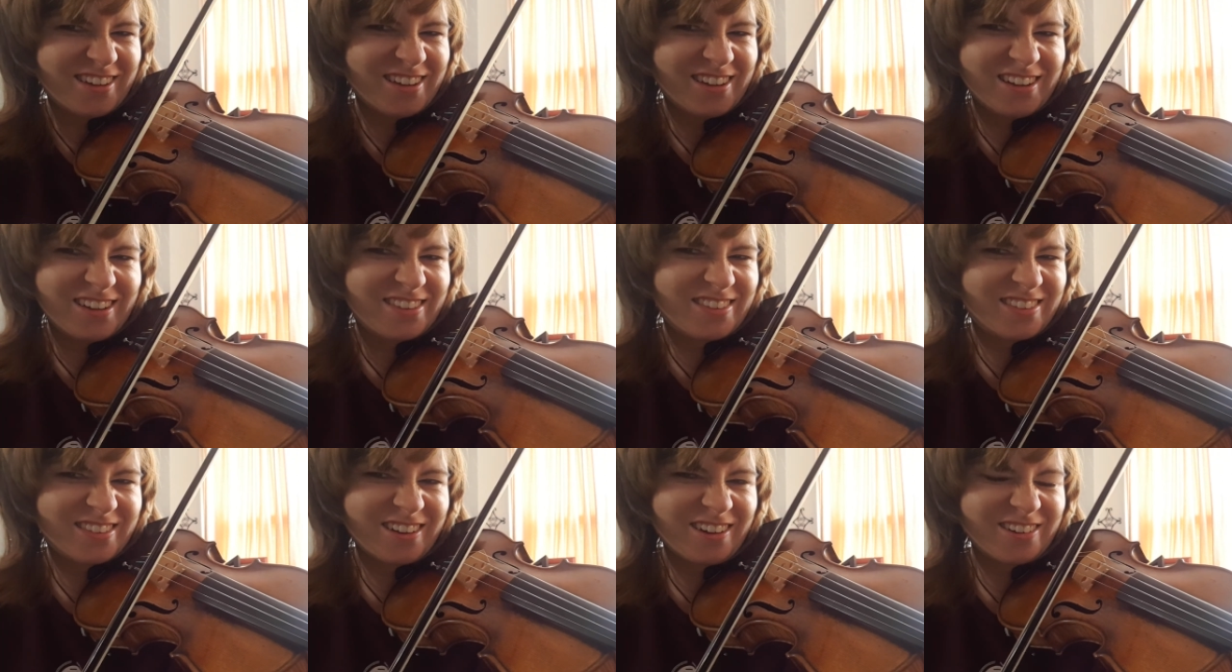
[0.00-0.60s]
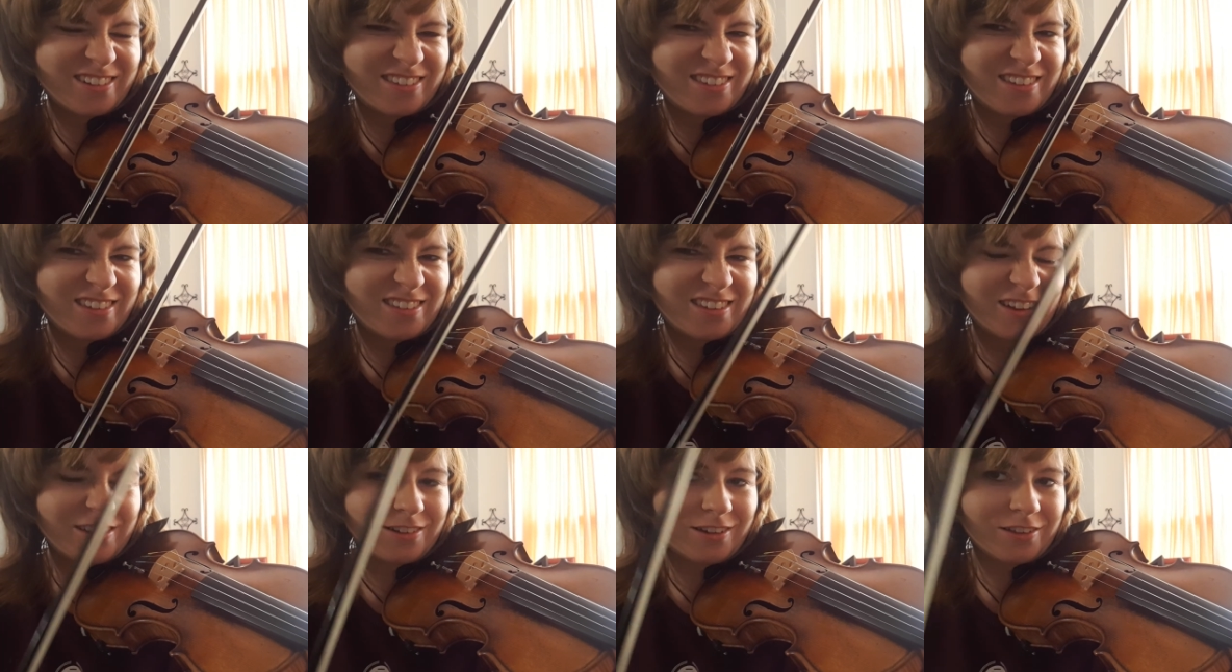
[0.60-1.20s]
it starts to
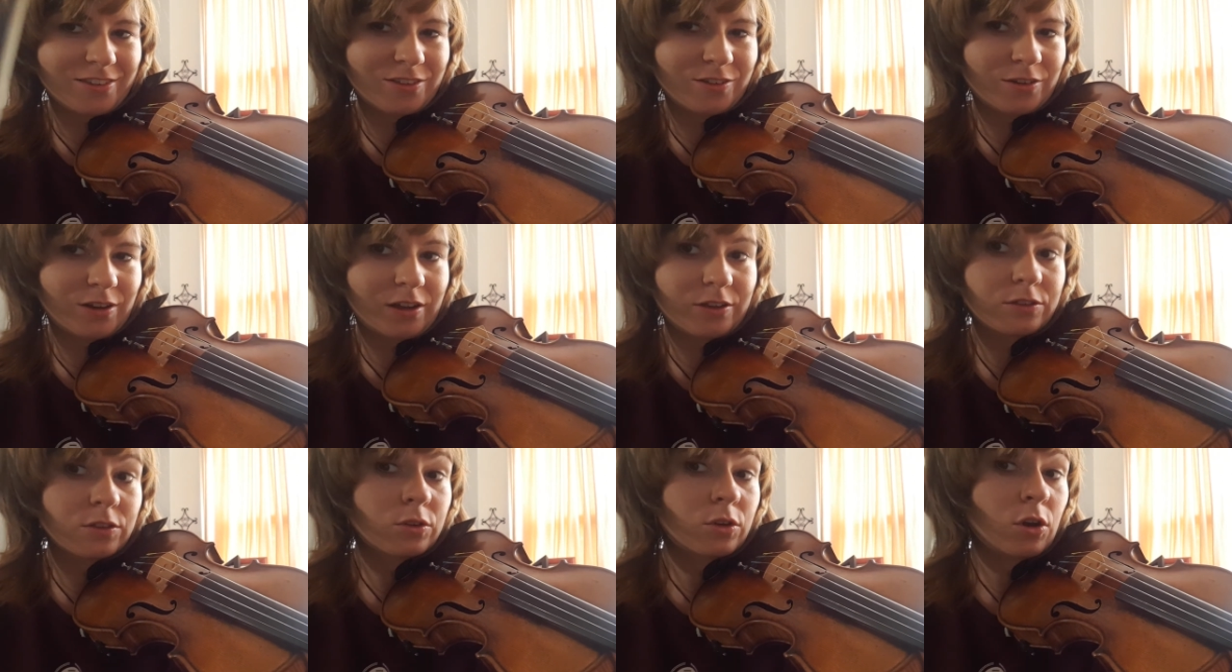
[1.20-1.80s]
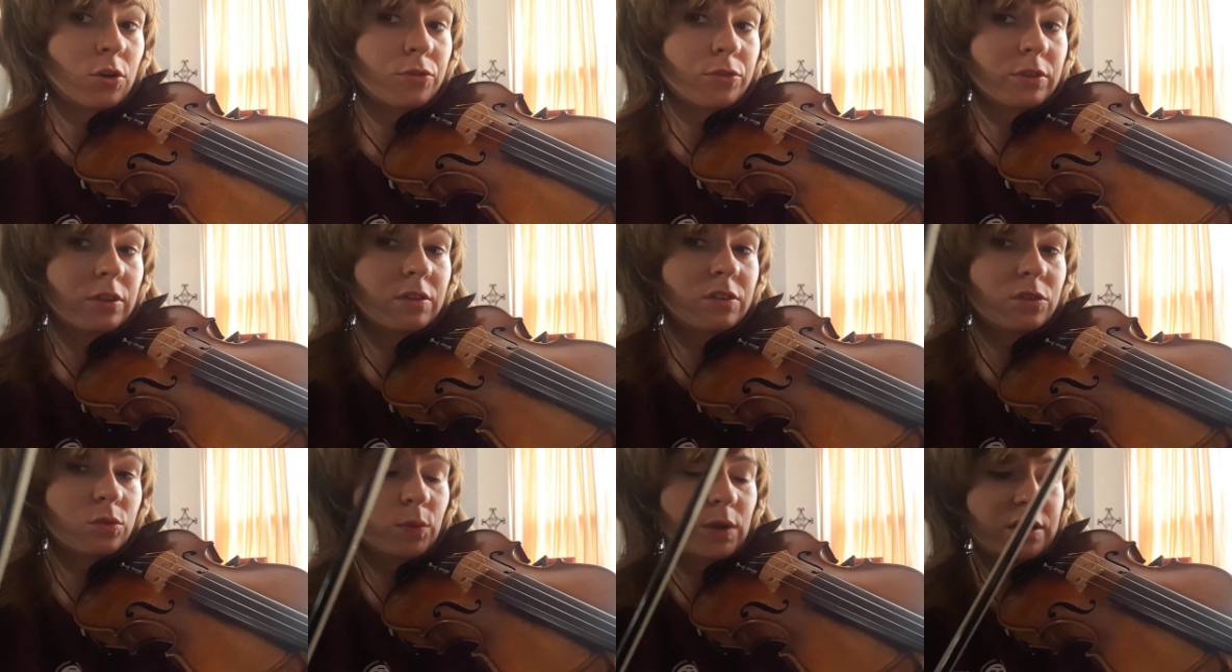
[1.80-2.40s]
sound not so nice. So go for the
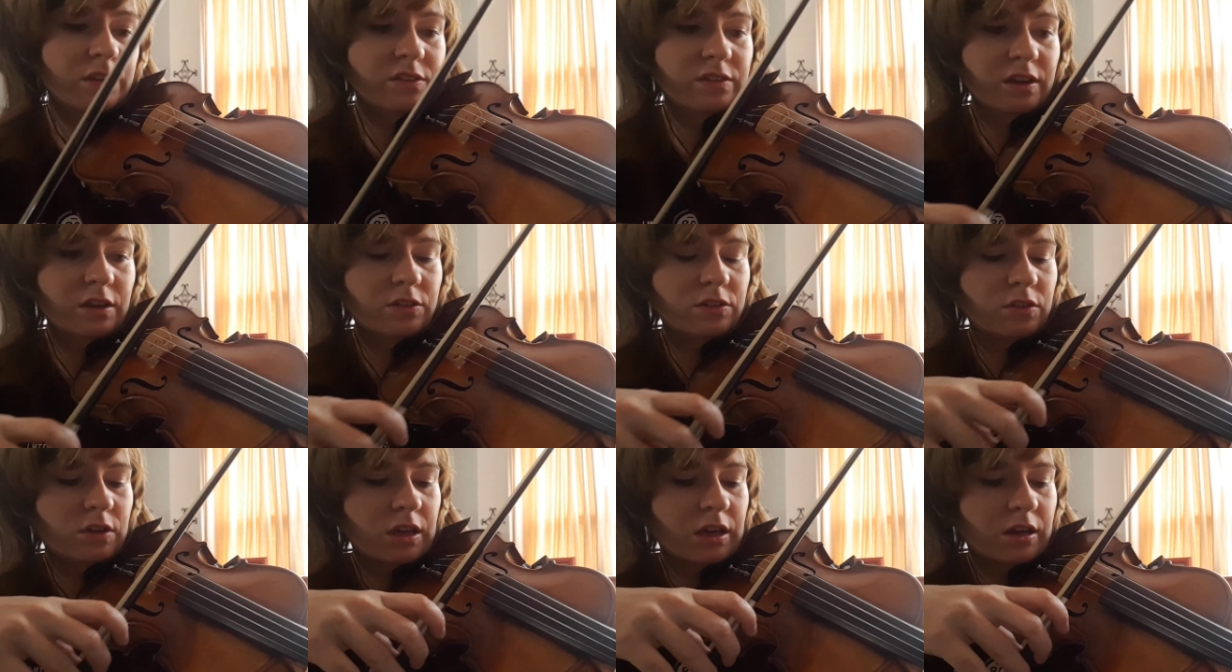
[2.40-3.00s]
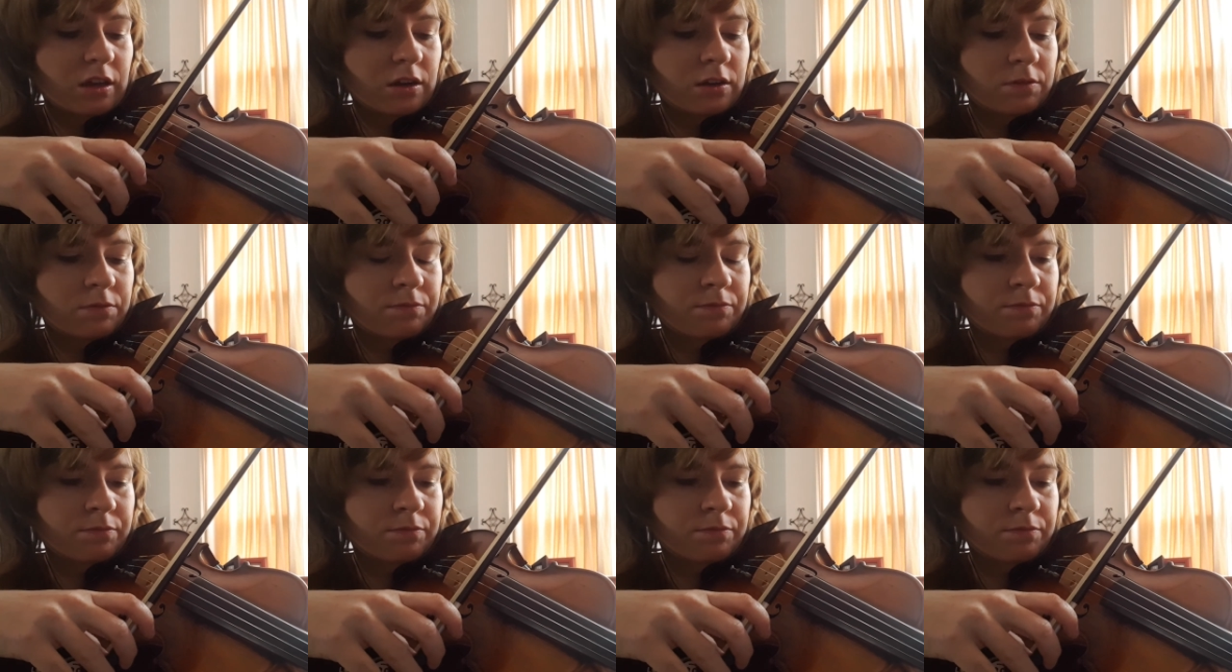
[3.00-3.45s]
sweetest sound you can.